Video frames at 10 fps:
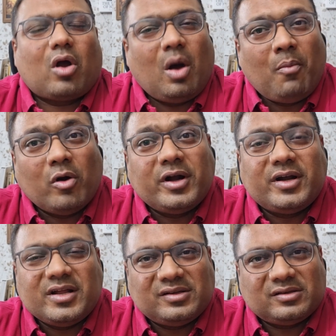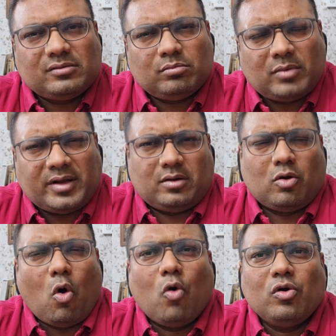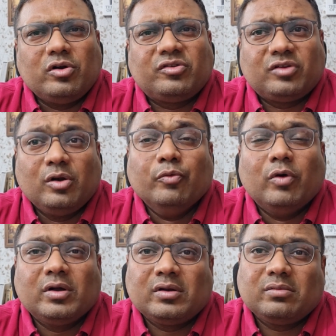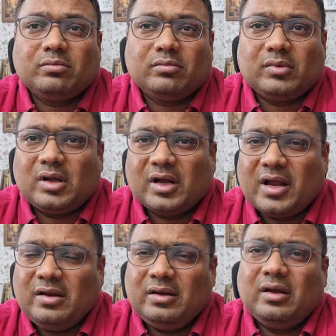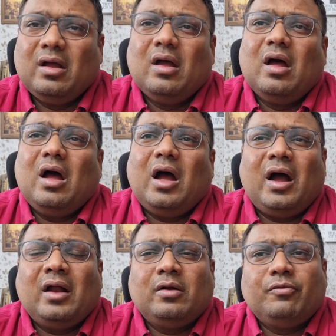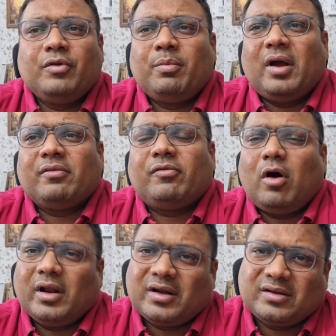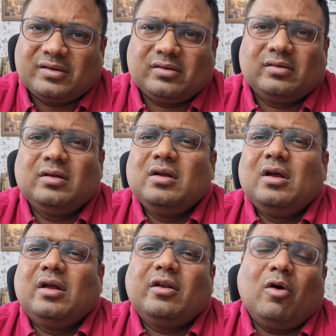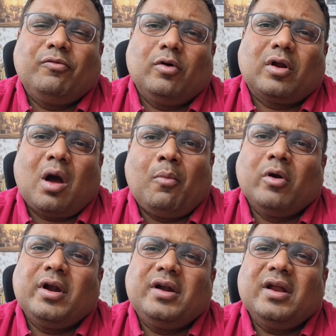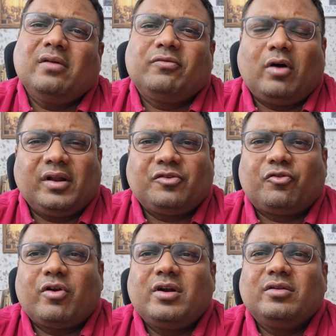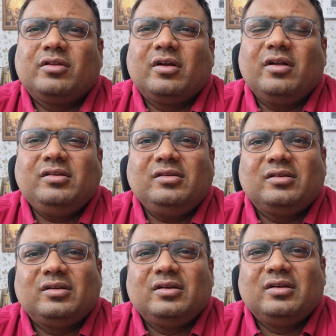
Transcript: commodities like gold, silver, okay? And we buy forex. Now for commodity and forex trade, there is